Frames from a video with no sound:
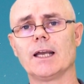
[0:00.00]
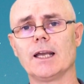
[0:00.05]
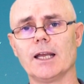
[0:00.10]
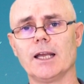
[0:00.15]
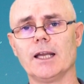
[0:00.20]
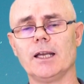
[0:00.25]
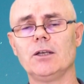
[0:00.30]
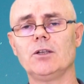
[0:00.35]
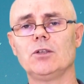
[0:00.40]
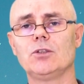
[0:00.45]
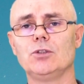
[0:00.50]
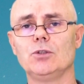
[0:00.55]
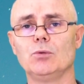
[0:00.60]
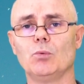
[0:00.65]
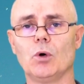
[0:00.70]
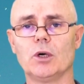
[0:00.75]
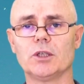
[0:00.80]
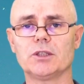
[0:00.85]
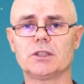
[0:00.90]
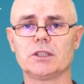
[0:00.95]
and you
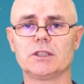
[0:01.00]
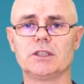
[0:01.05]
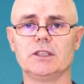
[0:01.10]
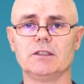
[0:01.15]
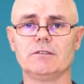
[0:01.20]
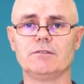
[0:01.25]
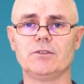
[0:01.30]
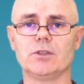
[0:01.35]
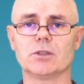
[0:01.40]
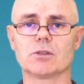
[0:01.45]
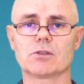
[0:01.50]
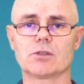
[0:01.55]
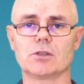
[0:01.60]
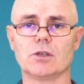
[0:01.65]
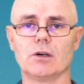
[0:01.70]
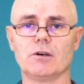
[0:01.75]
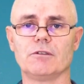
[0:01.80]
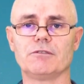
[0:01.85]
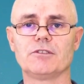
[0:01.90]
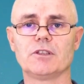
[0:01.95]
want to give
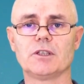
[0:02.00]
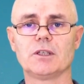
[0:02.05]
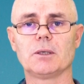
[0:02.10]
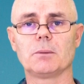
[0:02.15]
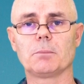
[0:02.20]
yourself